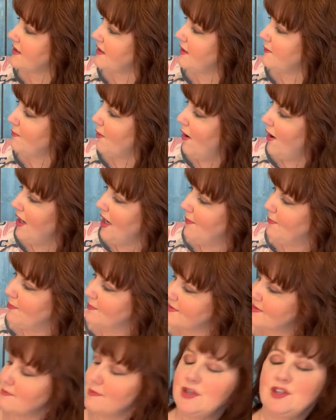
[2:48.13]
the pineapple
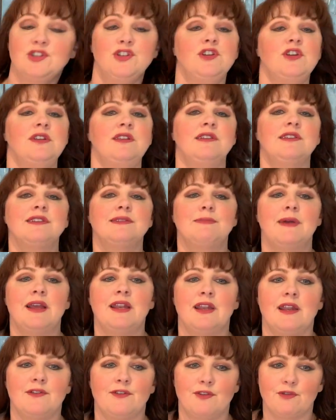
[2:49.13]
sweatshirt. This is
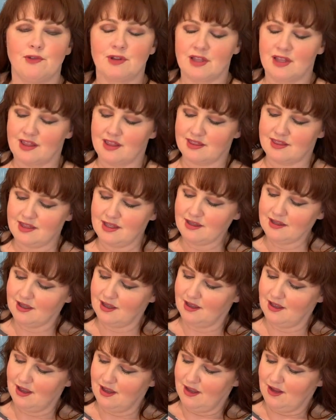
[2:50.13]
made out of a really
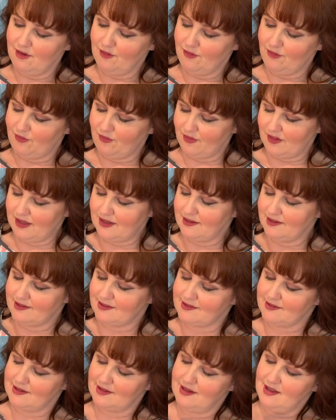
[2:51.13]
thick
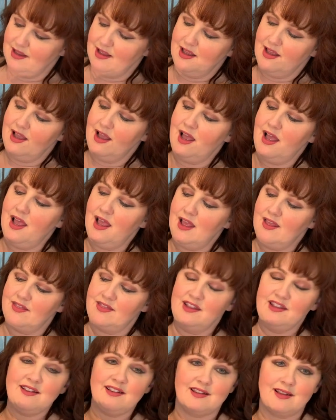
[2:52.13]
fleece.
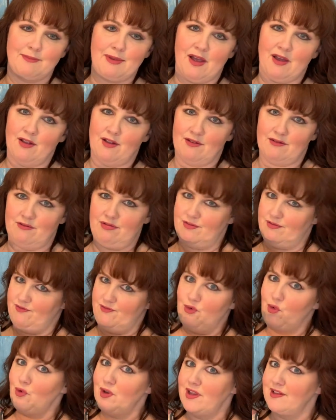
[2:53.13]
This is about
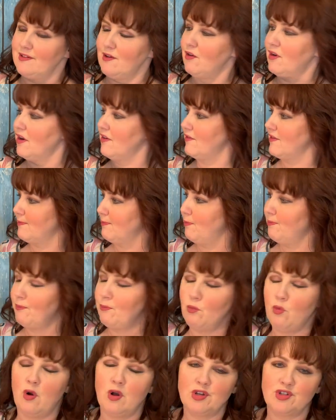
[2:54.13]
4 years old. I've
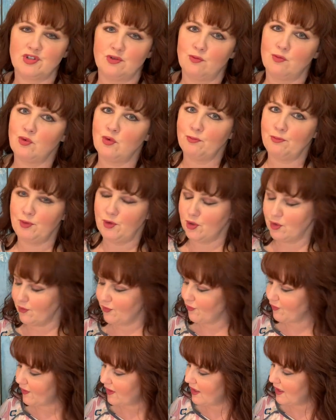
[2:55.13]
washed and worn
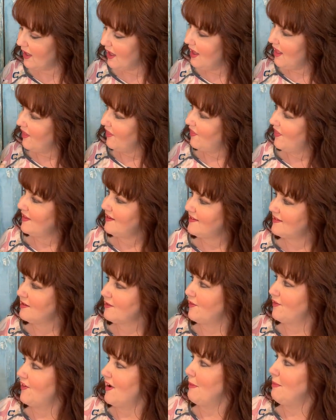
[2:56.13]
beautifully. This sort
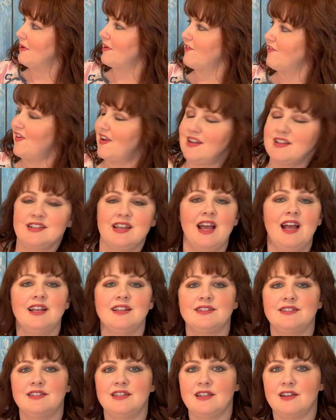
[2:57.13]
of fabric's
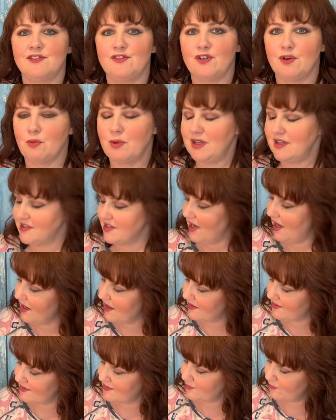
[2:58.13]
fantastic for winter
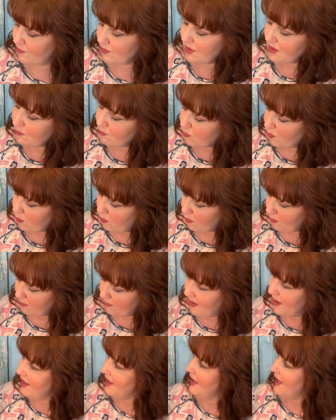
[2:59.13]
because it's really warm.
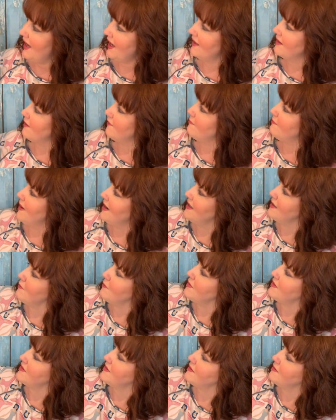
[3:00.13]
And I've made it
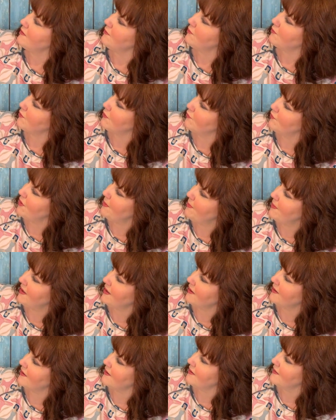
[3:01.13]
with the
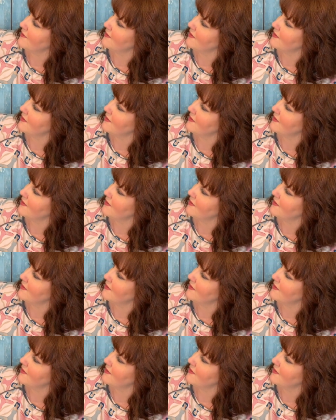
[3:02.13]
ribbing,